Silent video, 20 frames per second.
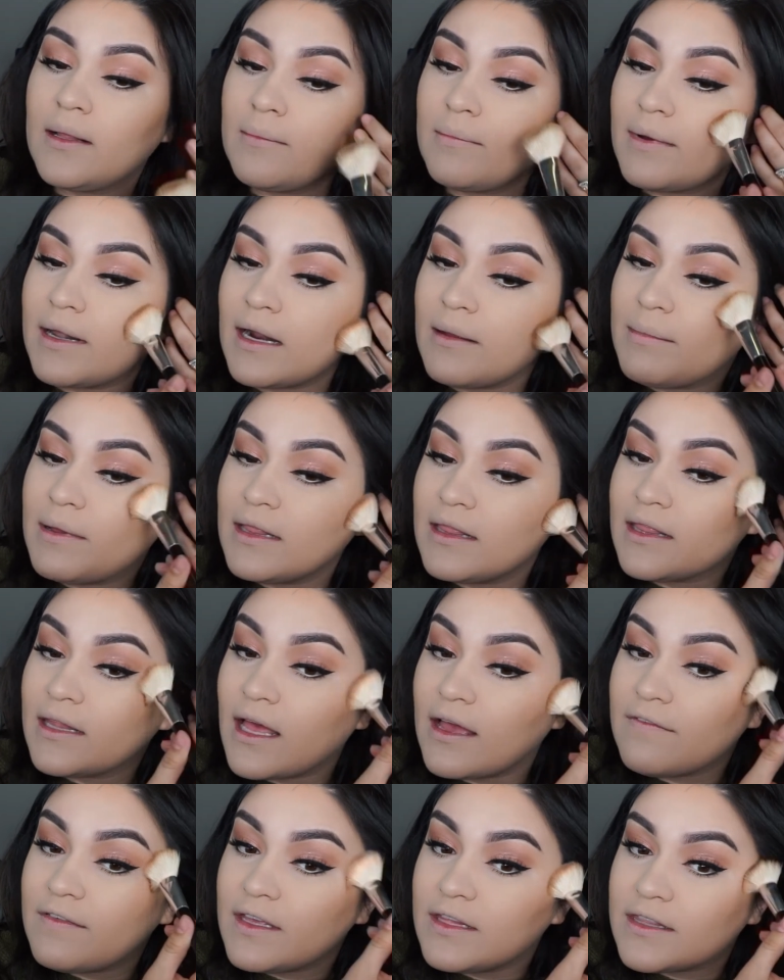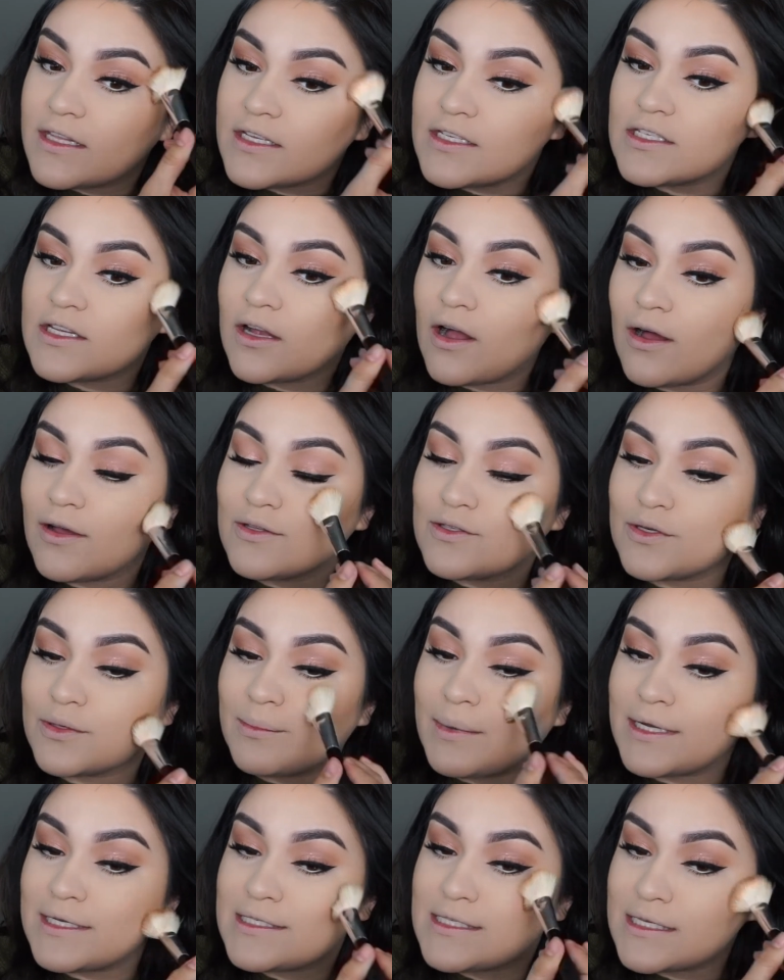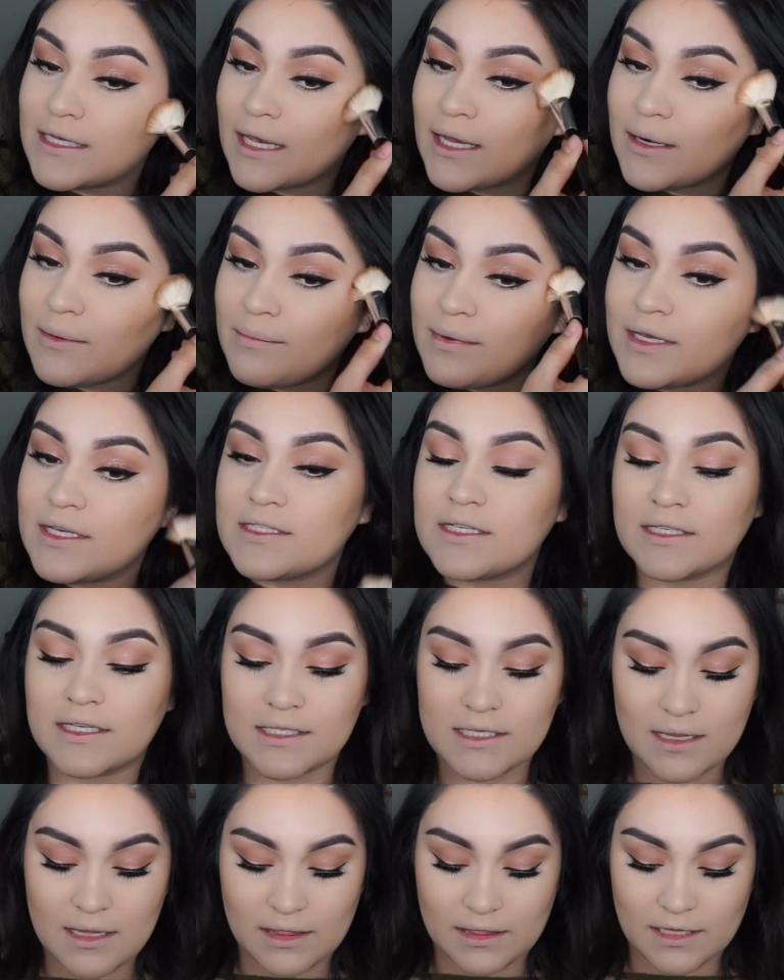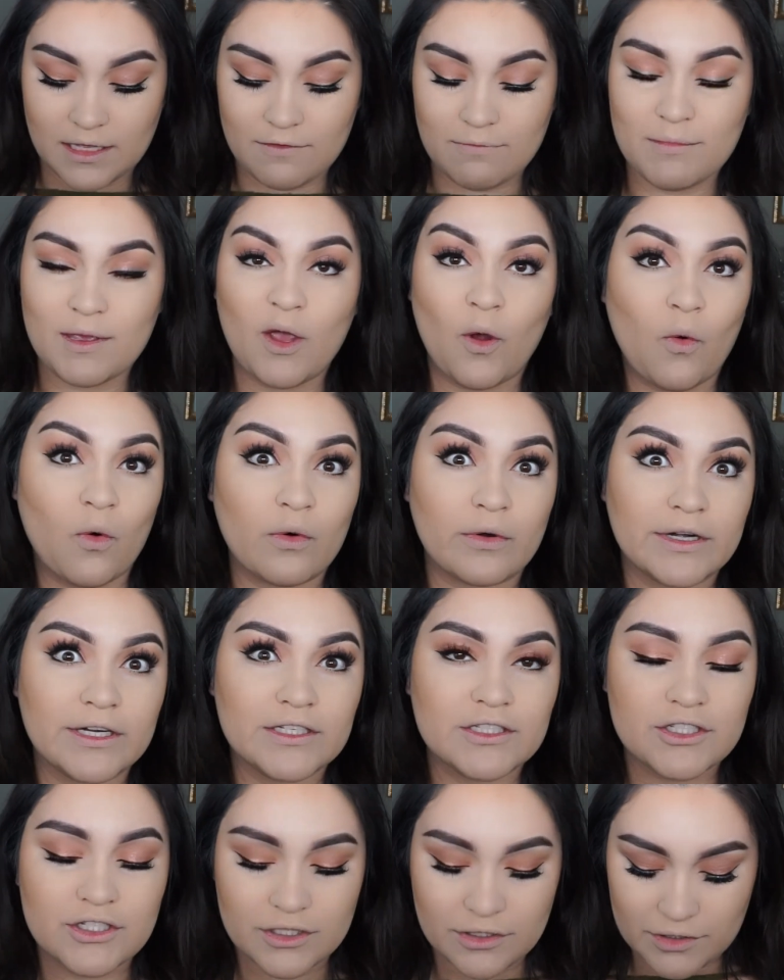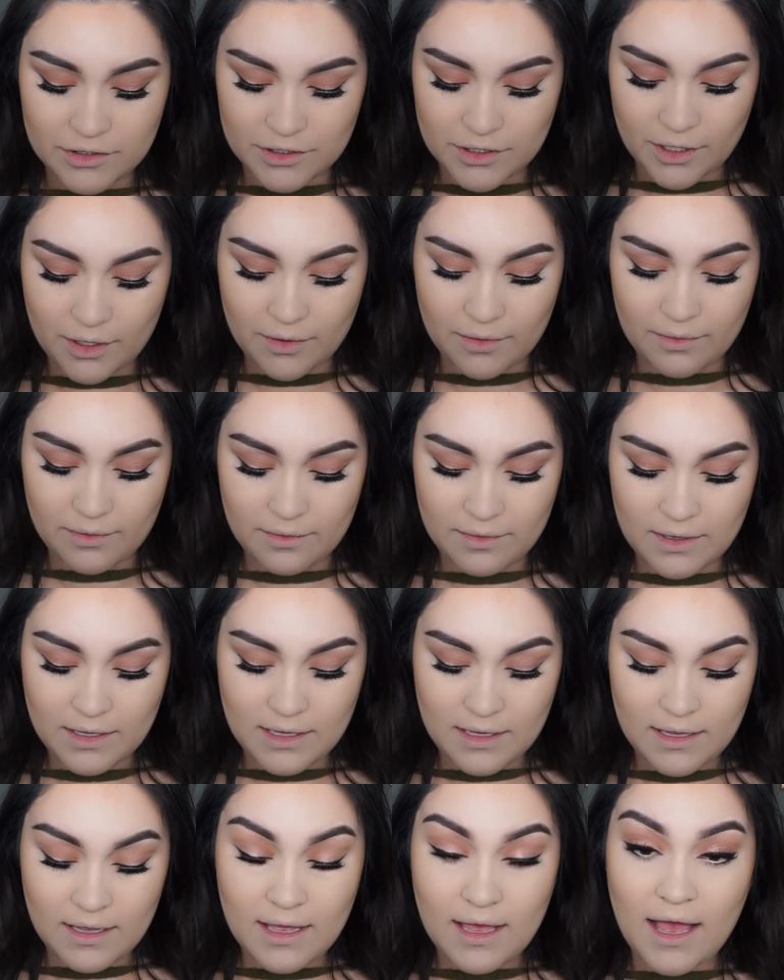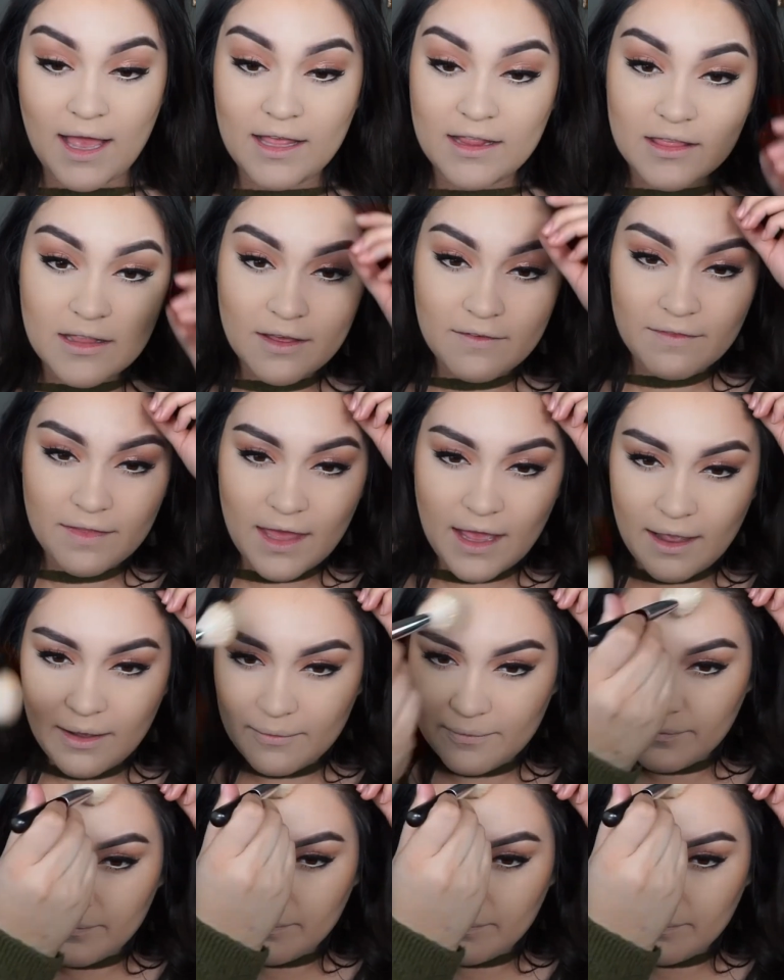But I've been loving this to contour my skin because it doesn't leave me orange, so I love that.